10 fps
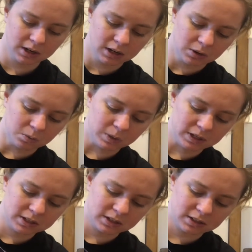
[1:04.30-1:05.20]

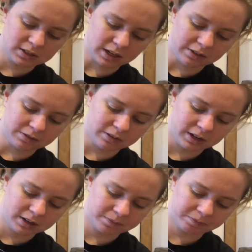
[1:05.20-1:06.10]
winter
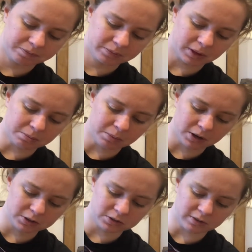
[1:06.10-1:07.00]
savoury,
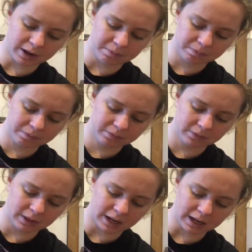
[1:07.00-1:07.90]
marjoram,
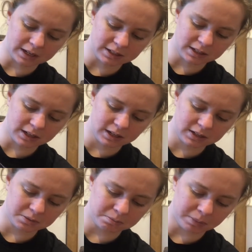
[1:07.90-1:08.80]
anise
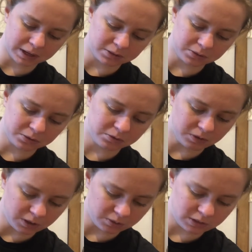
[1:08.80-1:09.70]
seeds, basil,
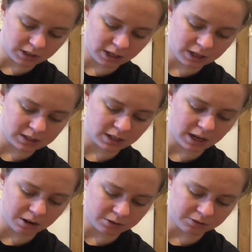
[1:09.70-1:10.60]
fennel seeds,
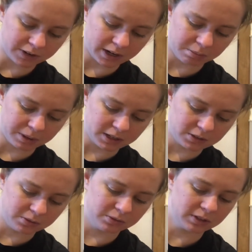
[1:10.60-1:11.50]
elderflower
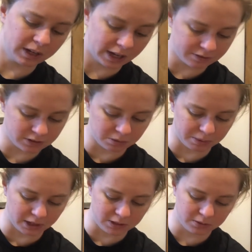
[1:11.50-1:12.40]
petals, lavender
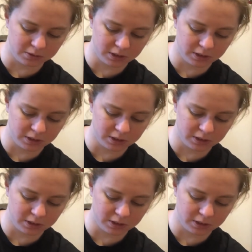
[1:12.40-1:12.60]
petals,